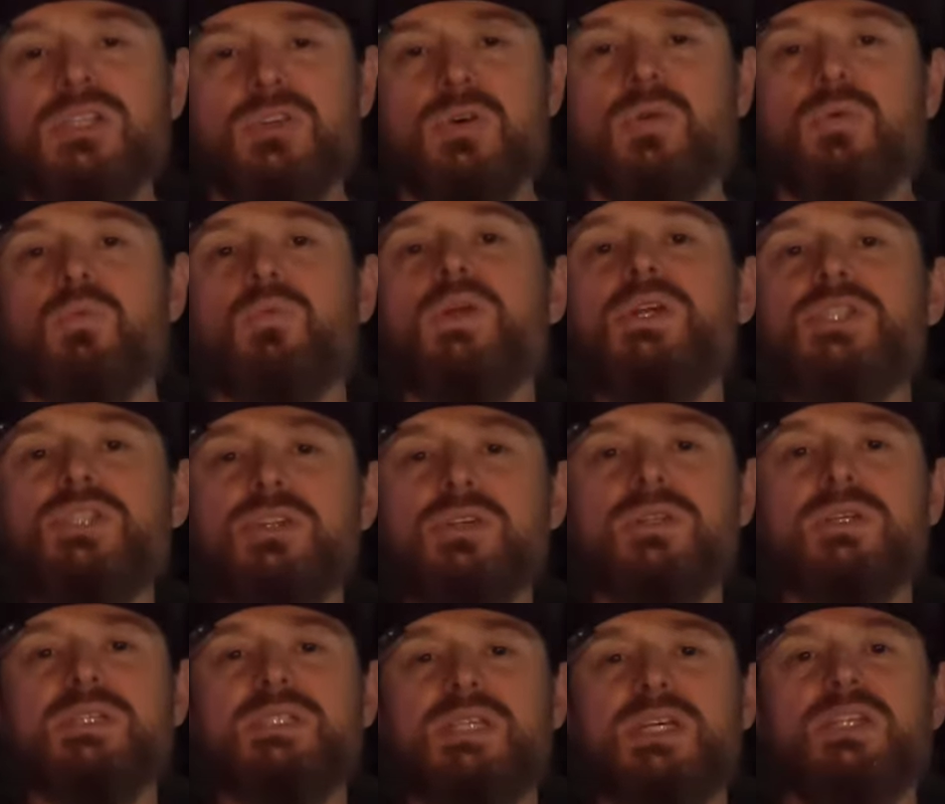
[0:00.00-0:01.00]
So
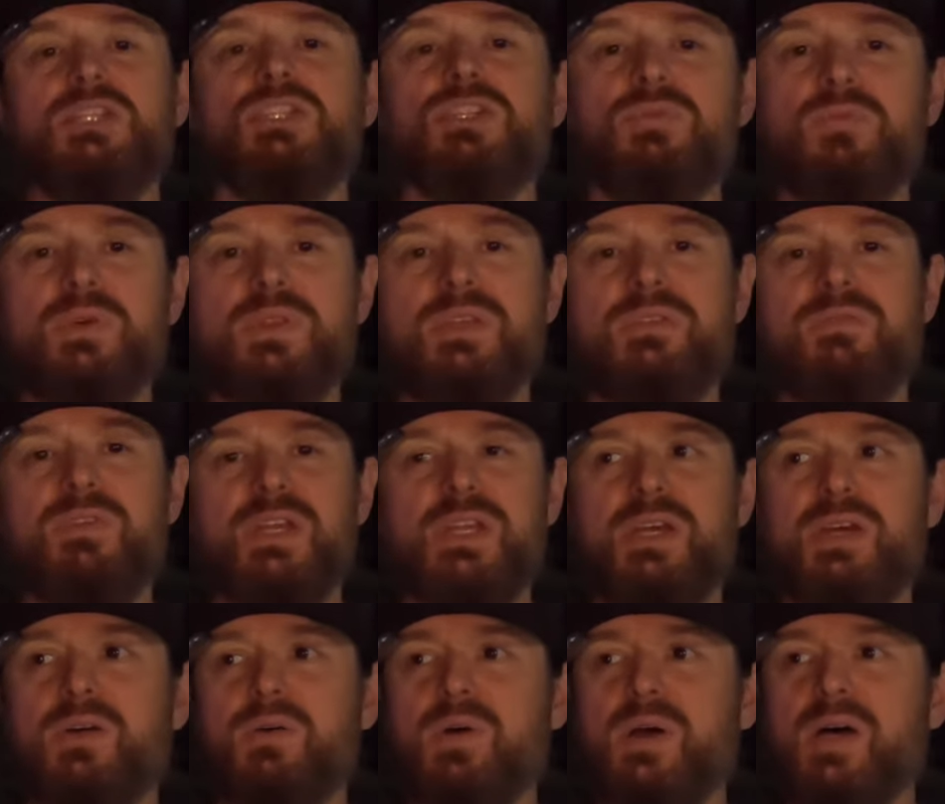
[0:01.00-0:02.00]
original intention with the
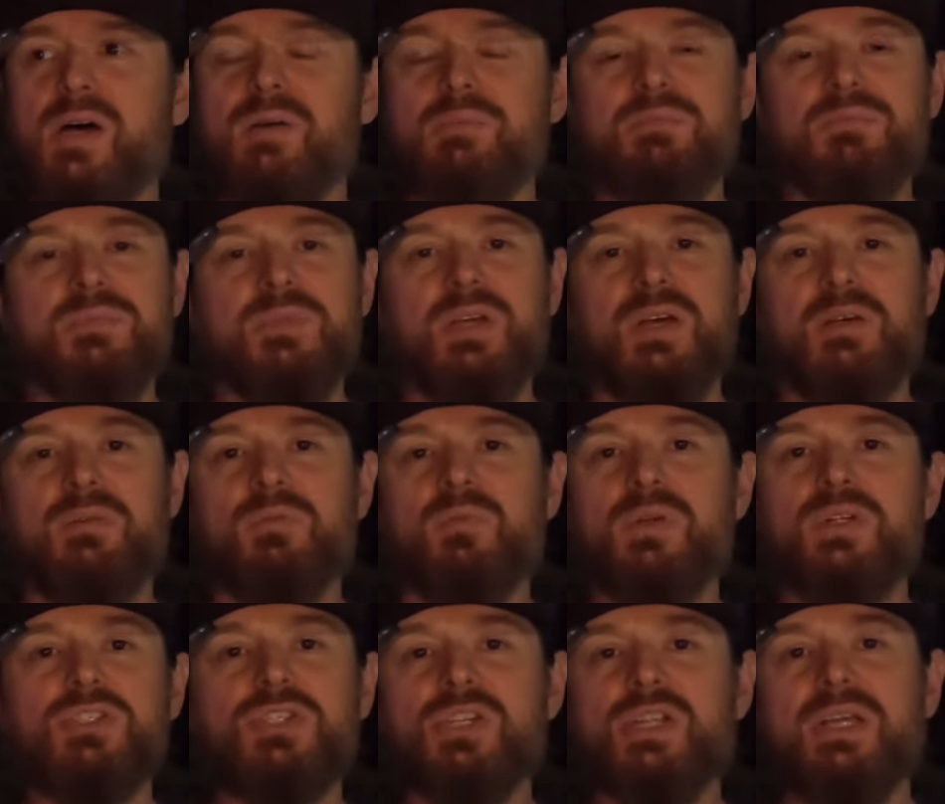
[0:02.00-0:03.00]
video,
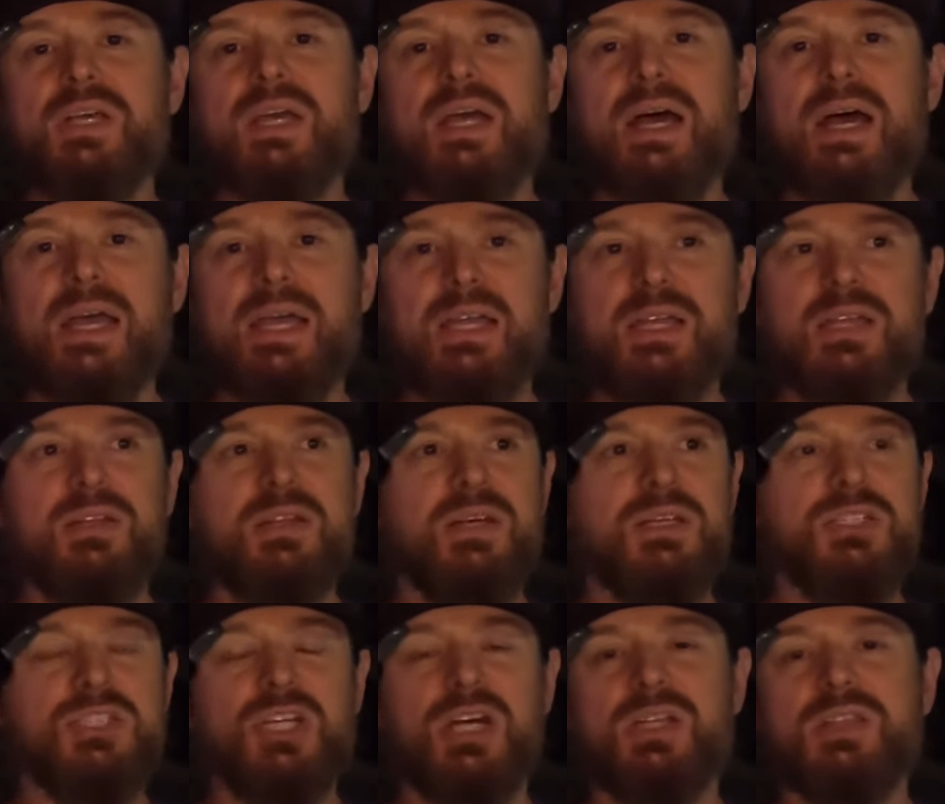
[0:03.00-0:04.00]
originally I
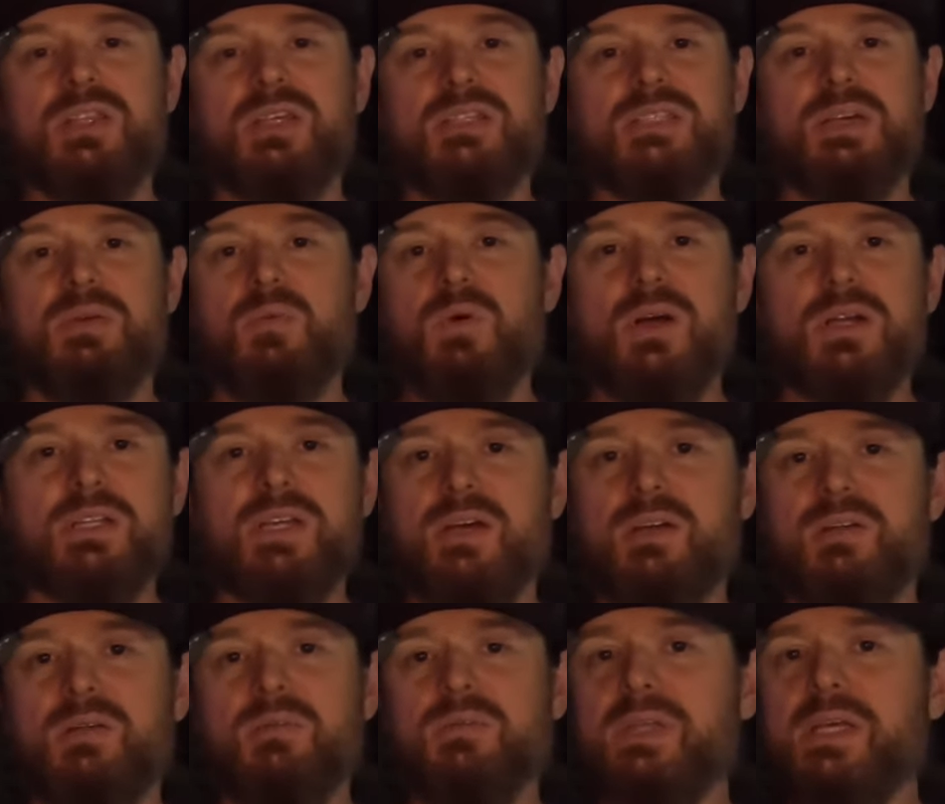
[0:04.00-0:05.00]
had shot this, I walked
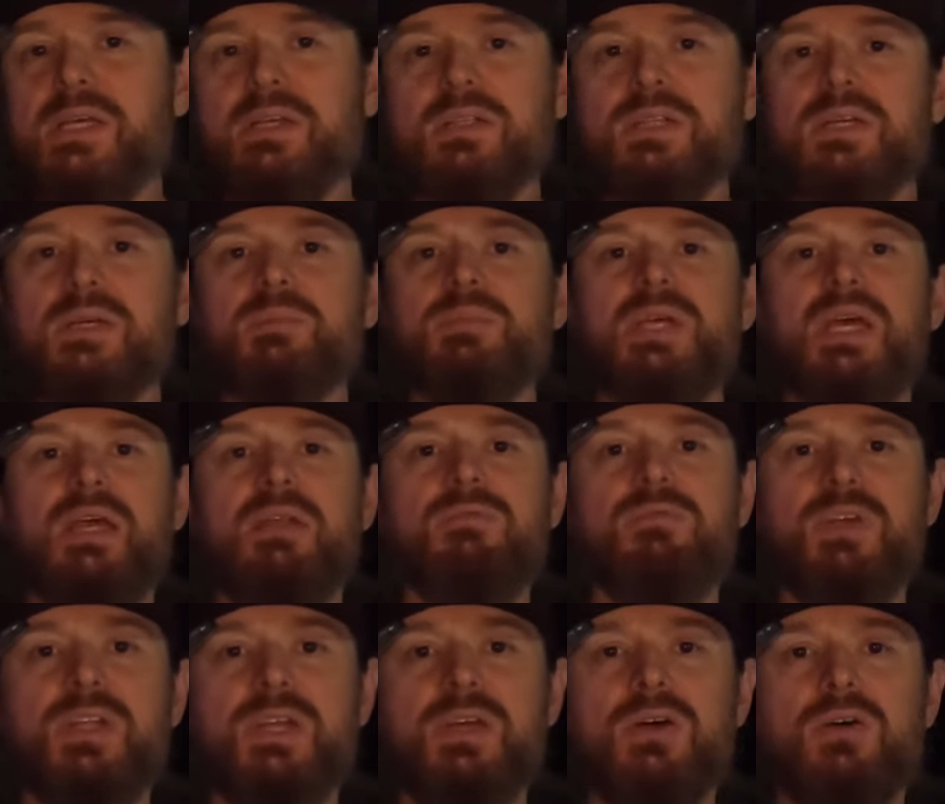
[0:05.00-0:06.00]
out, legally obtained
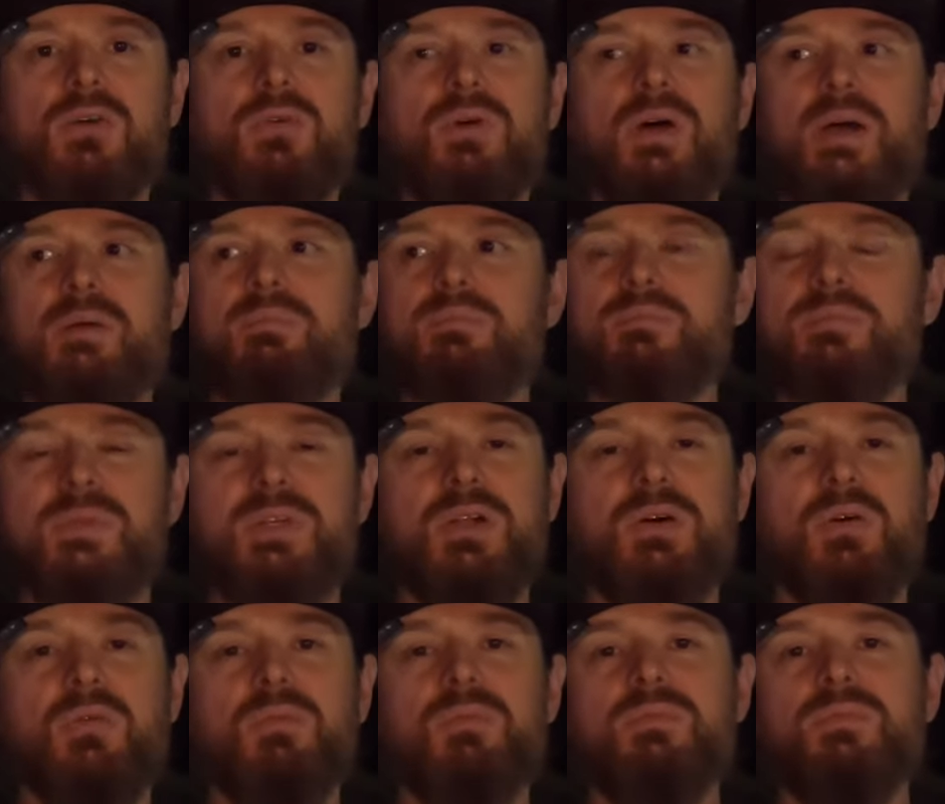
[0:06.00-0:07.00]
video, I'm, you
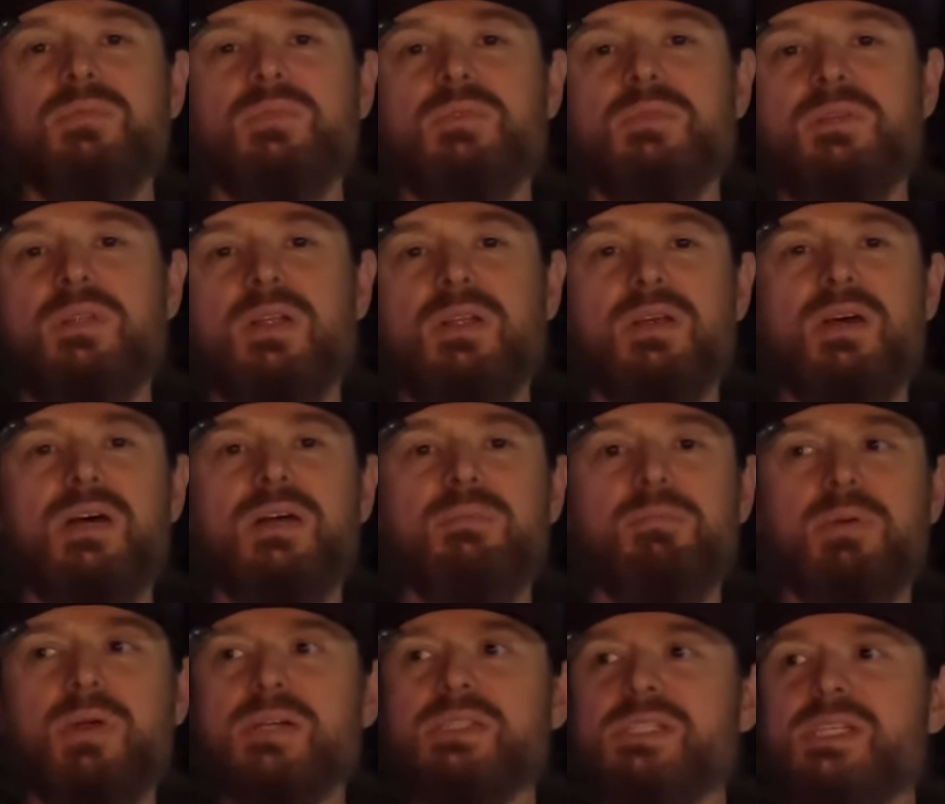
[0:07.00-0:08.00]
know, the
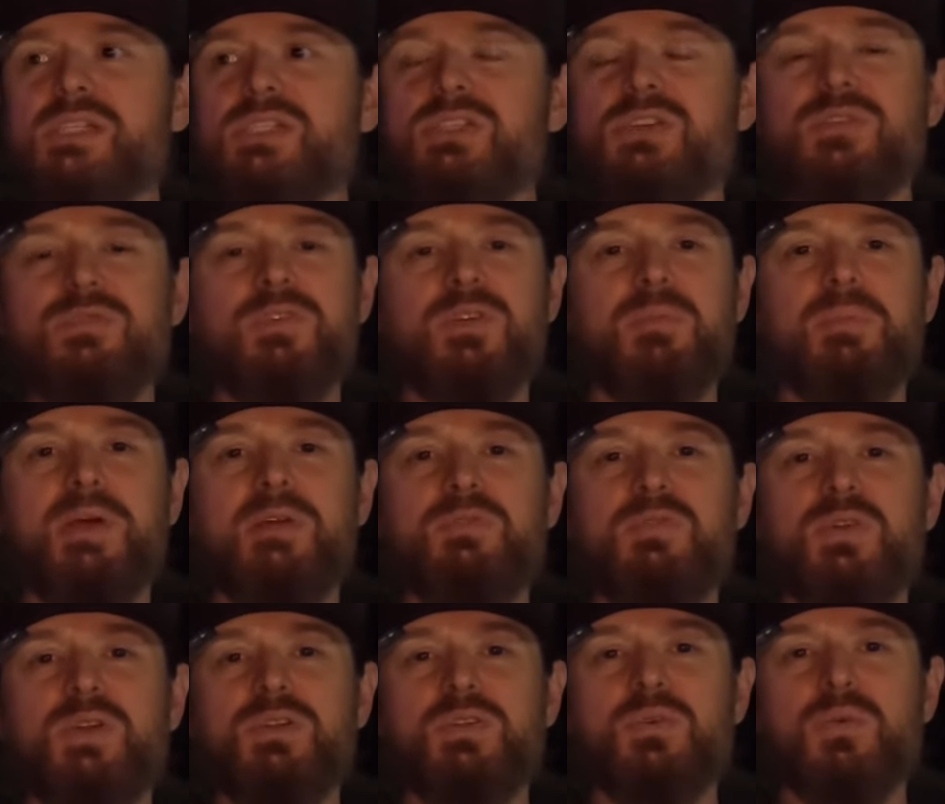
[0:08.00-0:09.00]
process server at my
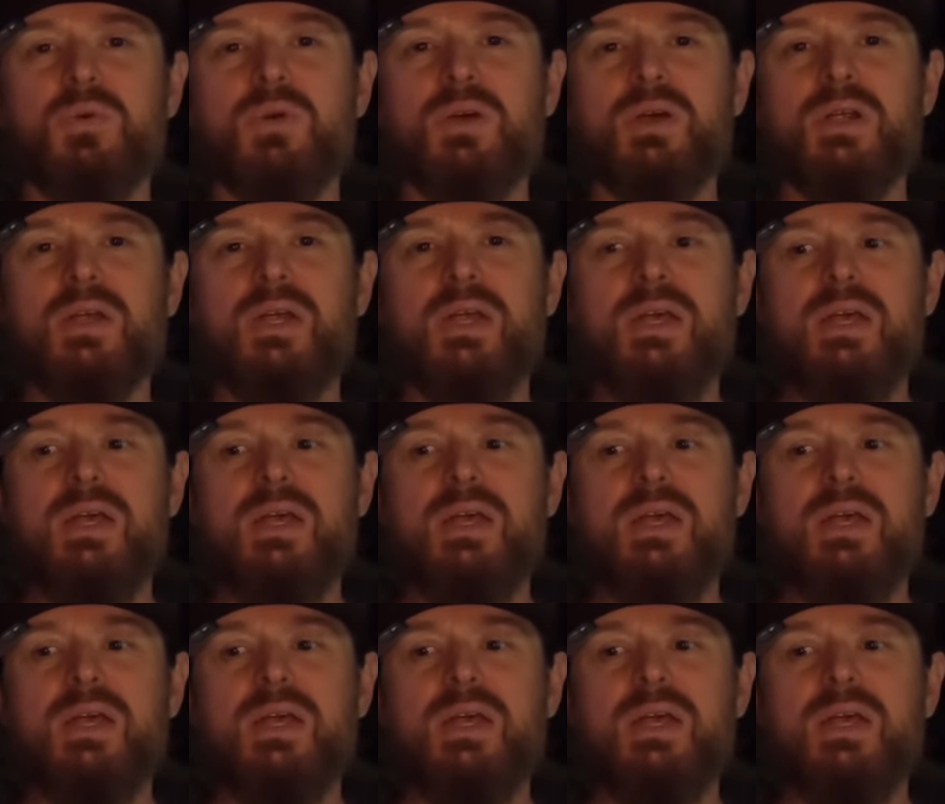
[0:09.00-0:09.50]
front door.